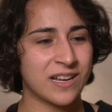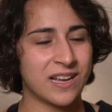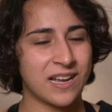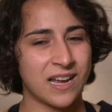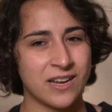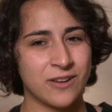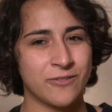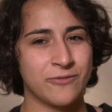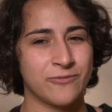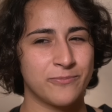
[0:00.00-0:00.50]

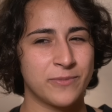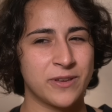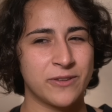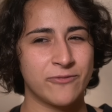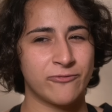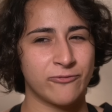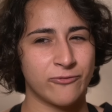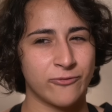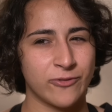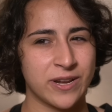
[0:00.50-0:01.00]
kind of be
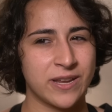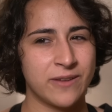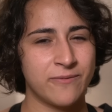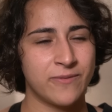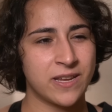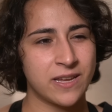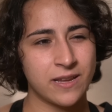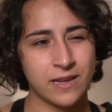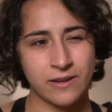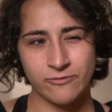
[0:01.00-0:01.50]
free
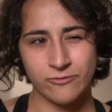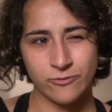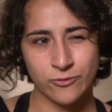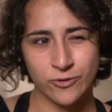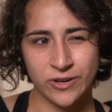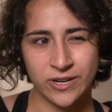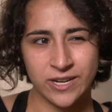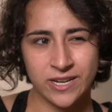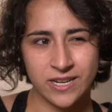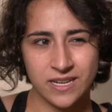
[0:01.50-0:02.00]
being a
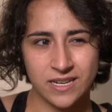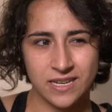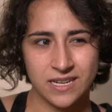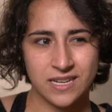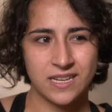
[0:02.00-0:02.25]
furry